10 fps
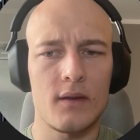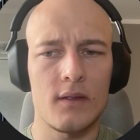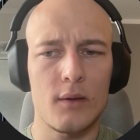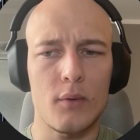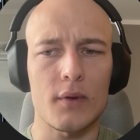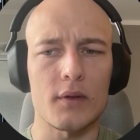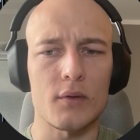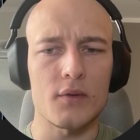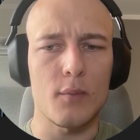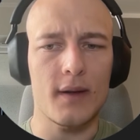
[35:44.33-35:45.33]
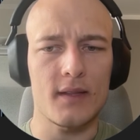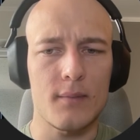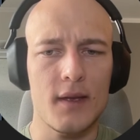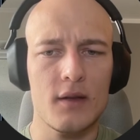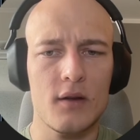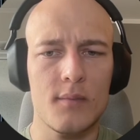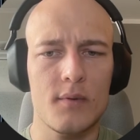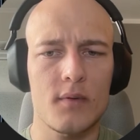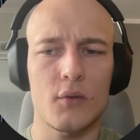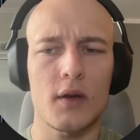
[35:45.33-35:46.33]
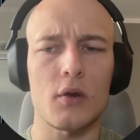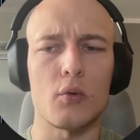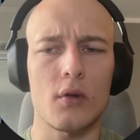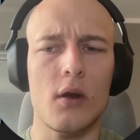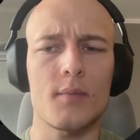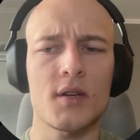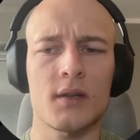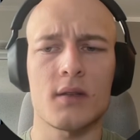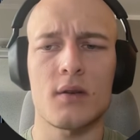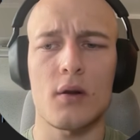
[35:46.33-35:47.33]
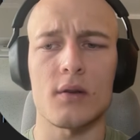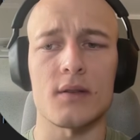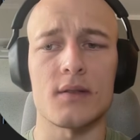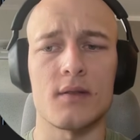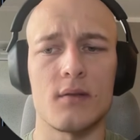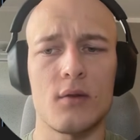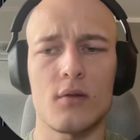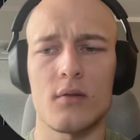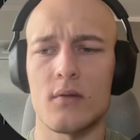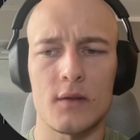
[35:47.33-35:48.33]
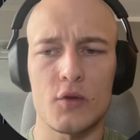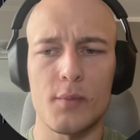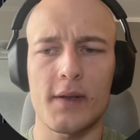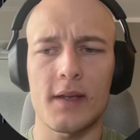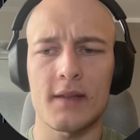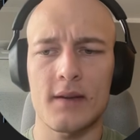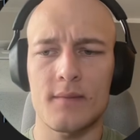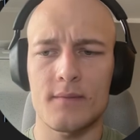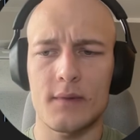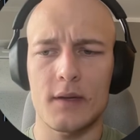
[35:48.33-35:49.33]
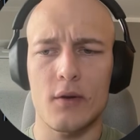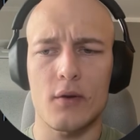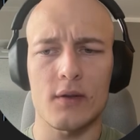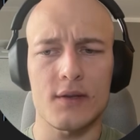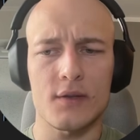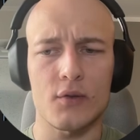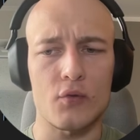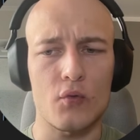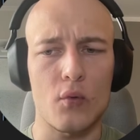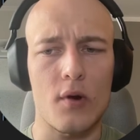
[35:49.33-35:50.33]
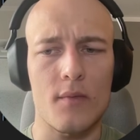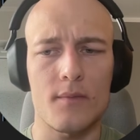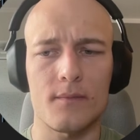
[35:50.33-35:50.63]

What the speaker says: Now what we can do is go back to the main comp, create a new null object, call this null, duplicate that, and call this controller.